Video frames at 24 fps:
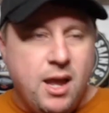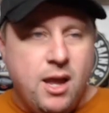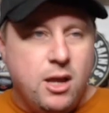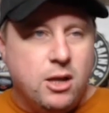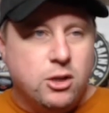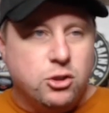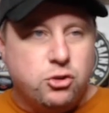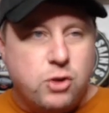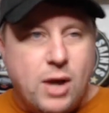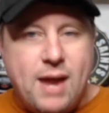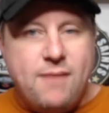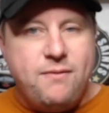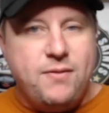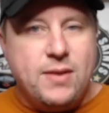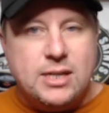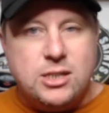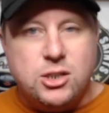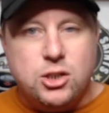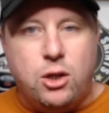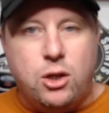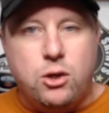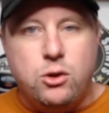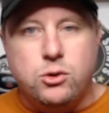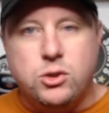Traffic
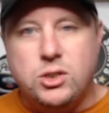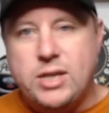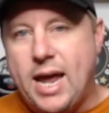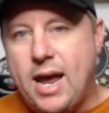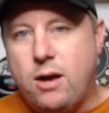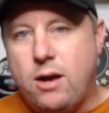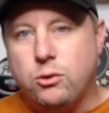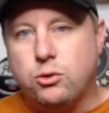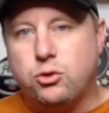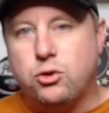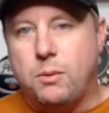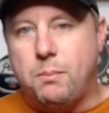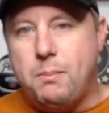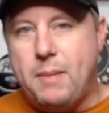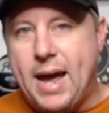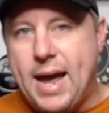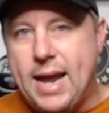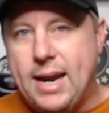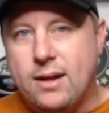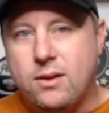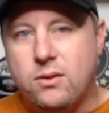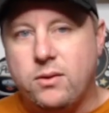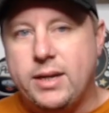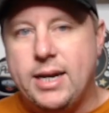slows down
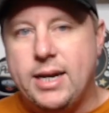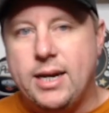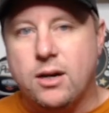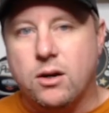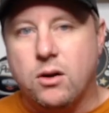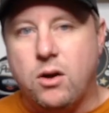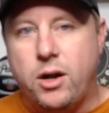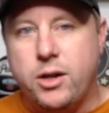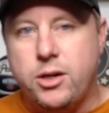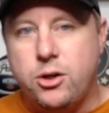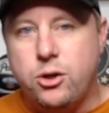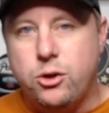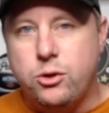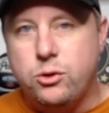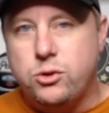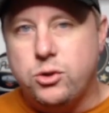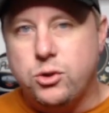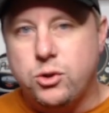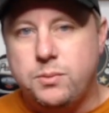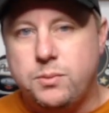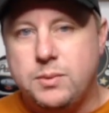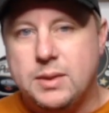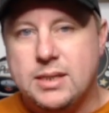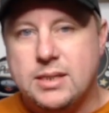dramatically here on
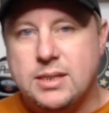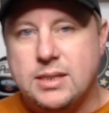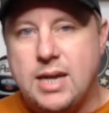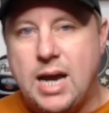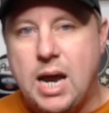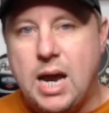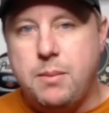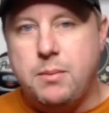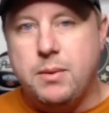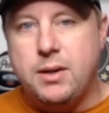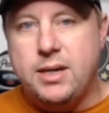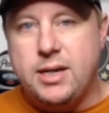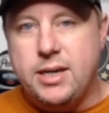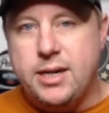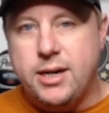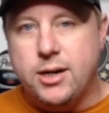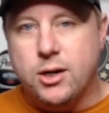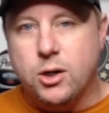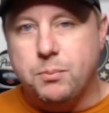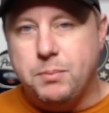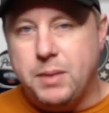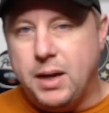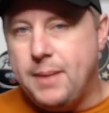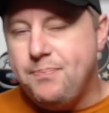YouTube this time of
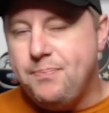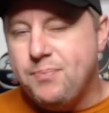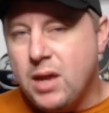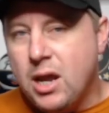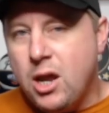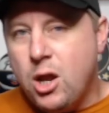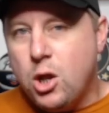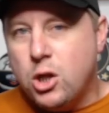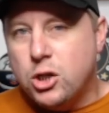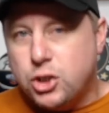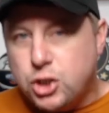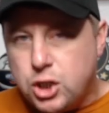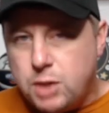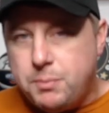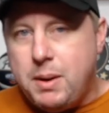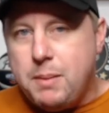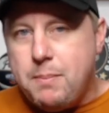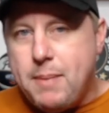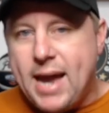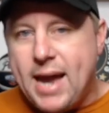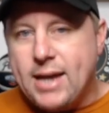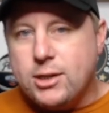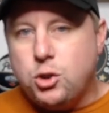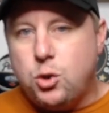year, but should be
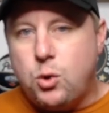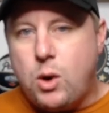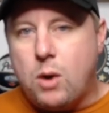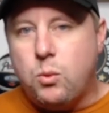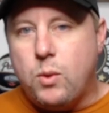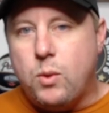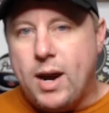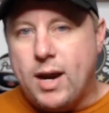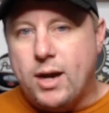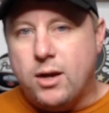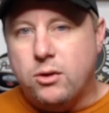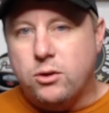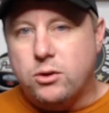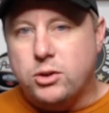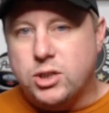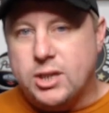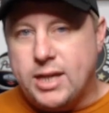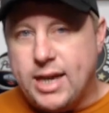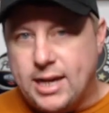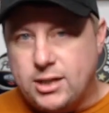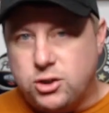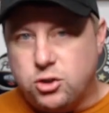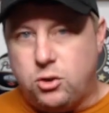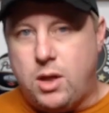back to our regular
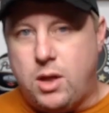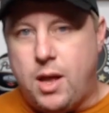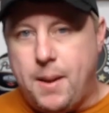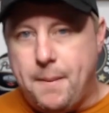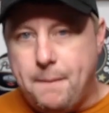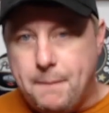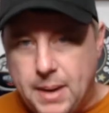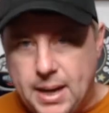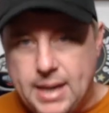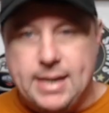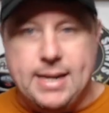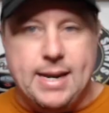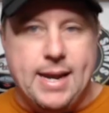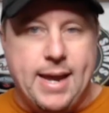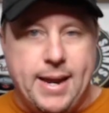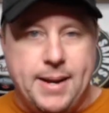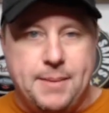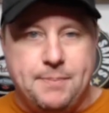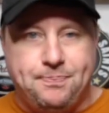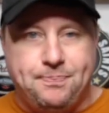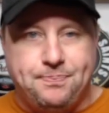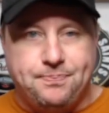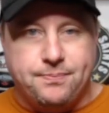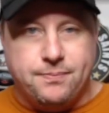schedule on
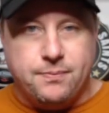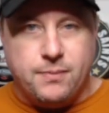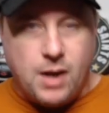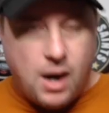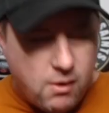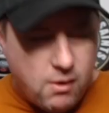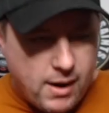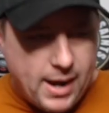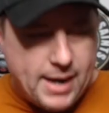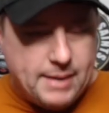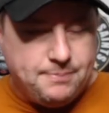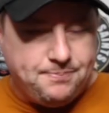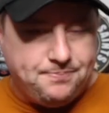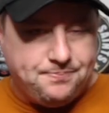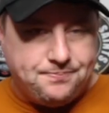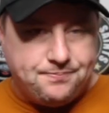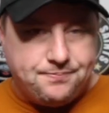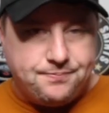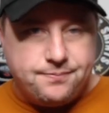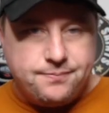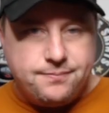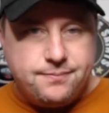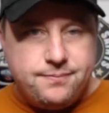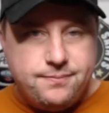Monday. All right,
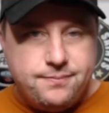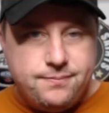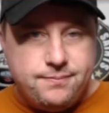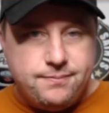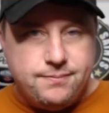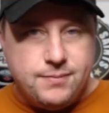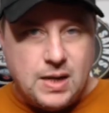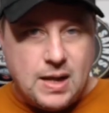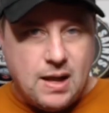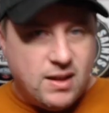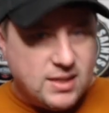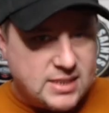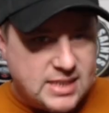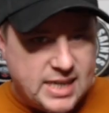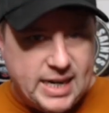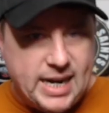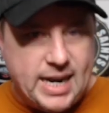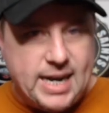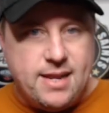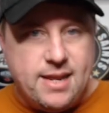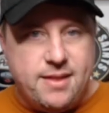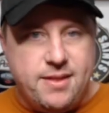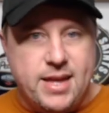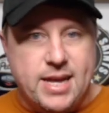let's get
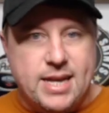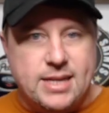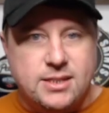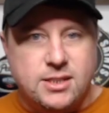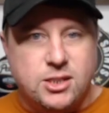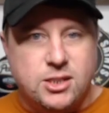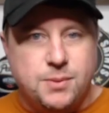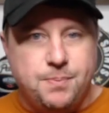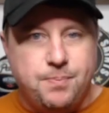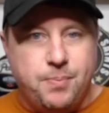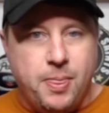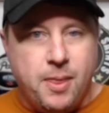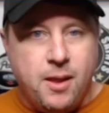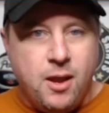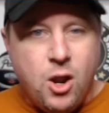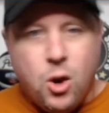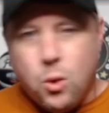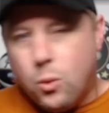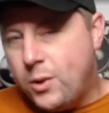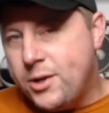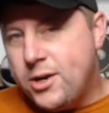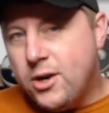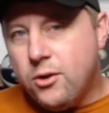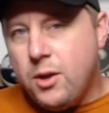into this.
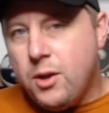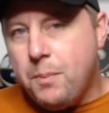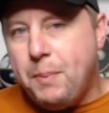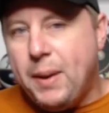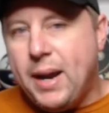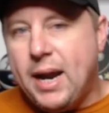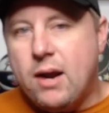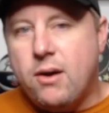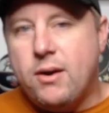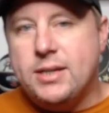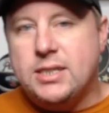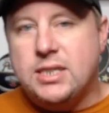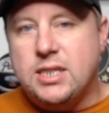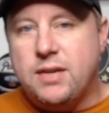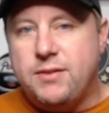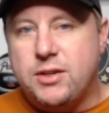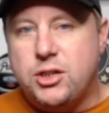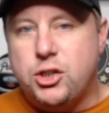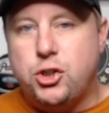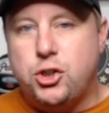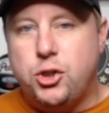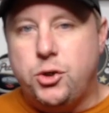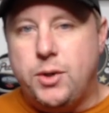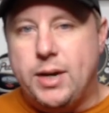When you're the parents of a
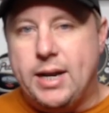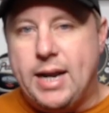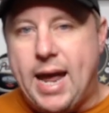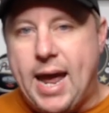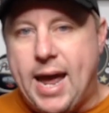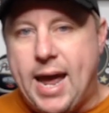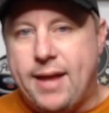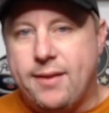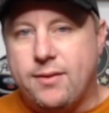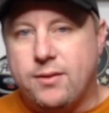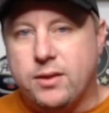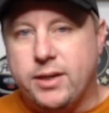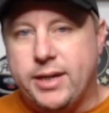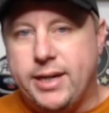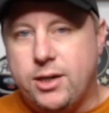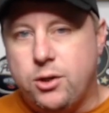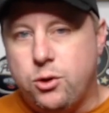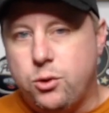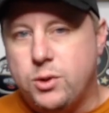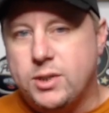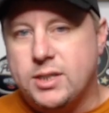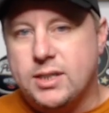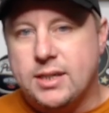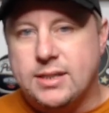student athlete
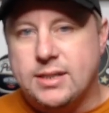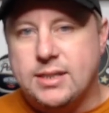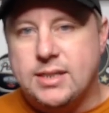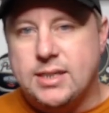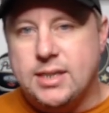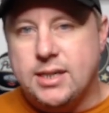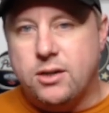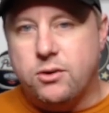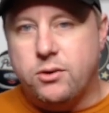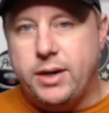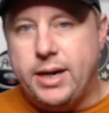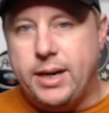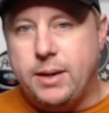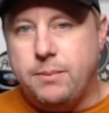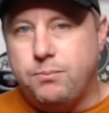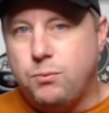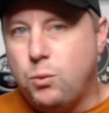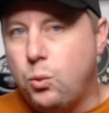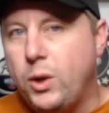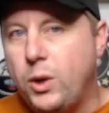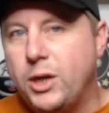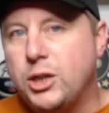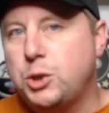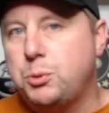who is considering
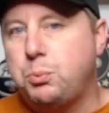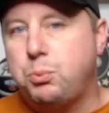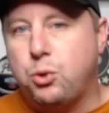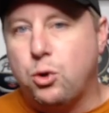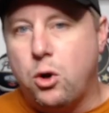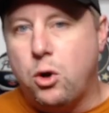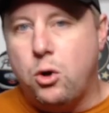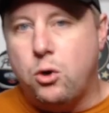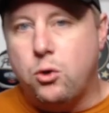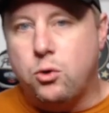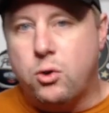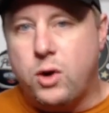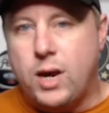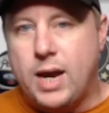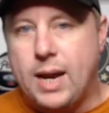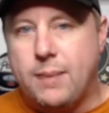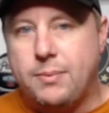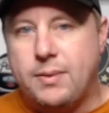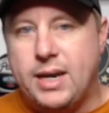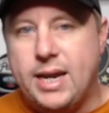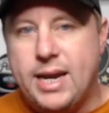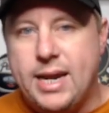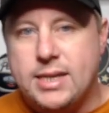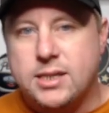which program
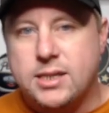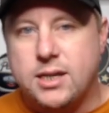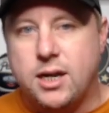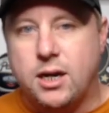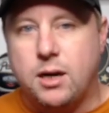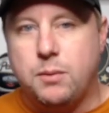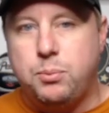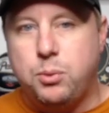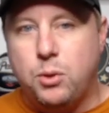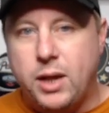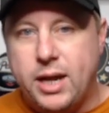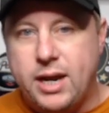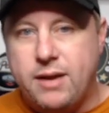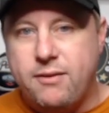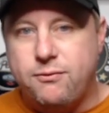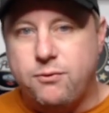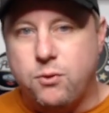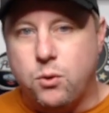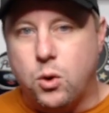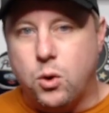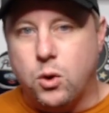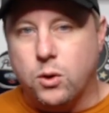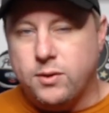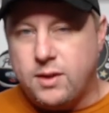that he's going to play
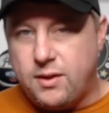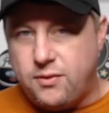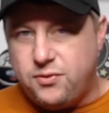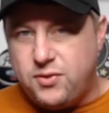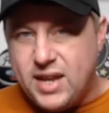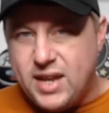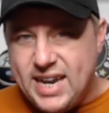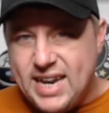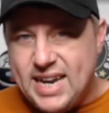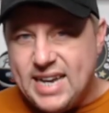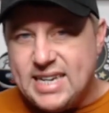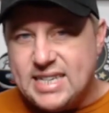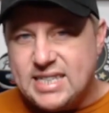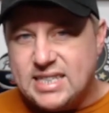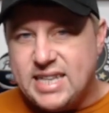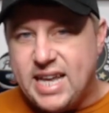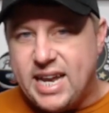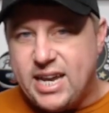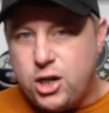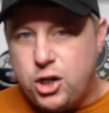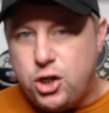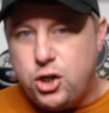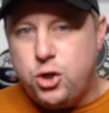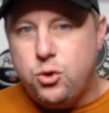for, the things
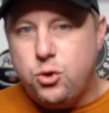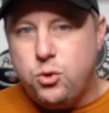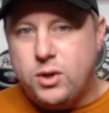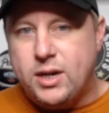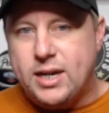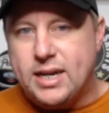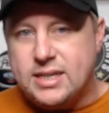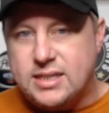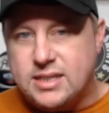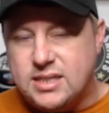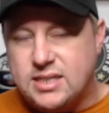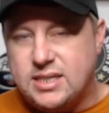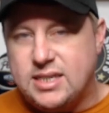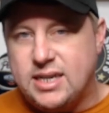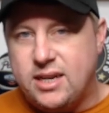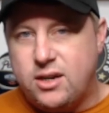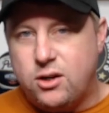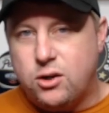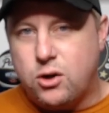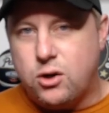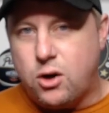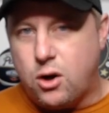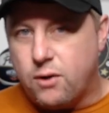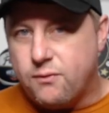that you
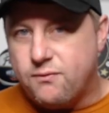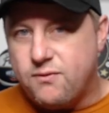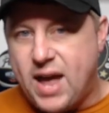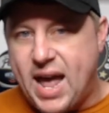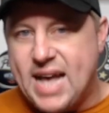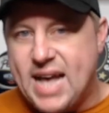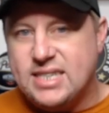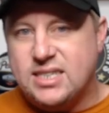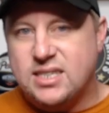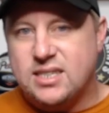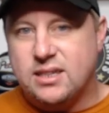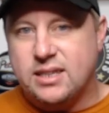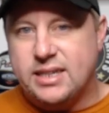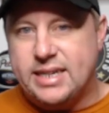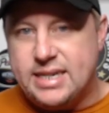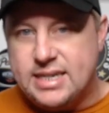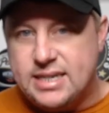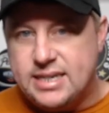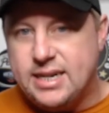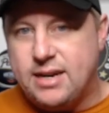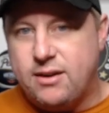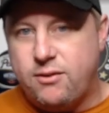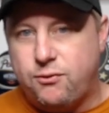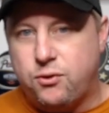consider are vastly
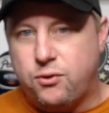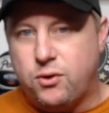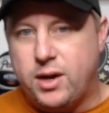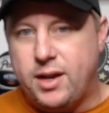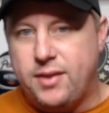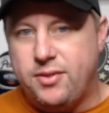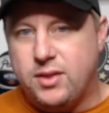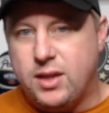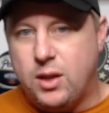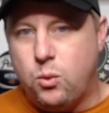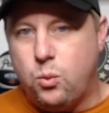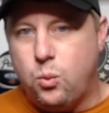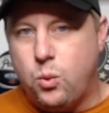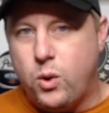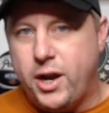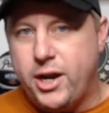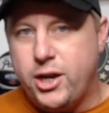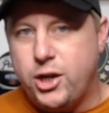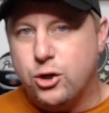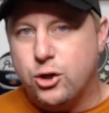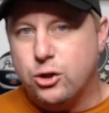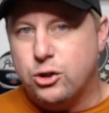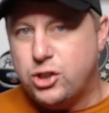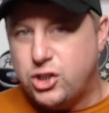different than
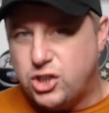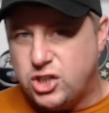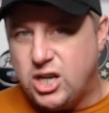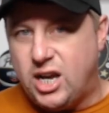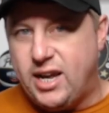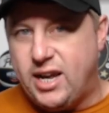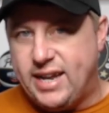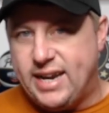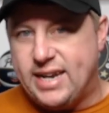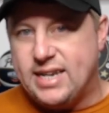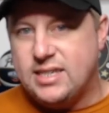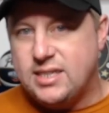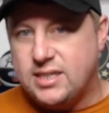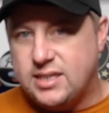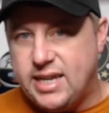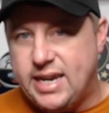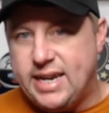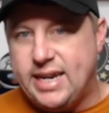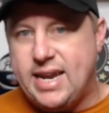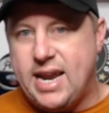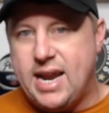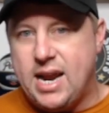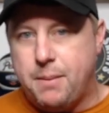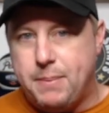what your son is
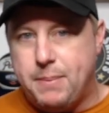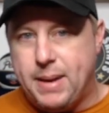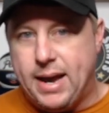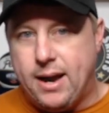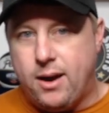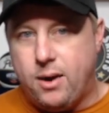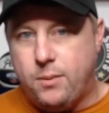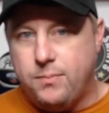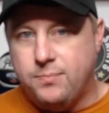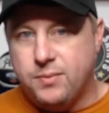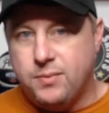thinking about.